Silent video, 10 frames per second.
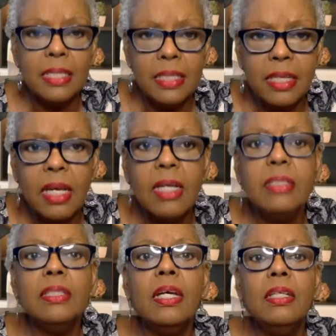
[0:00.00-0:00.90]

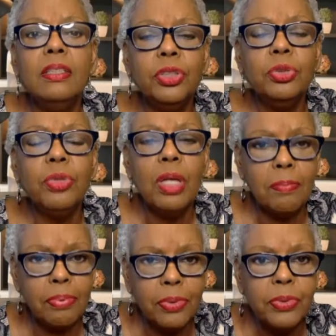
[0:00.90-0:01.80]
done to
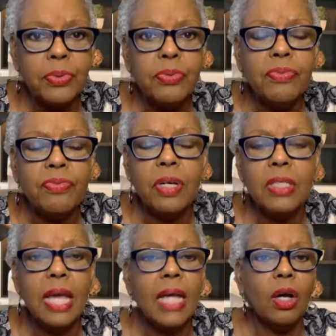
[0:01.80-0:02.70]
improve
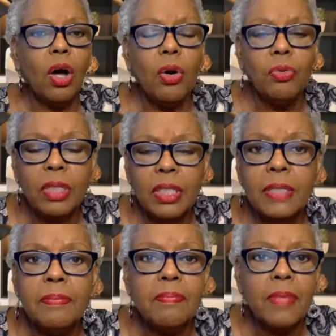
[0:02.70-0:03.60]
not
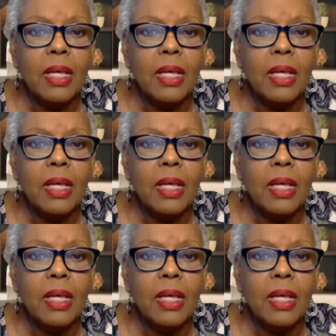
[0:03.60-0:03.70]
only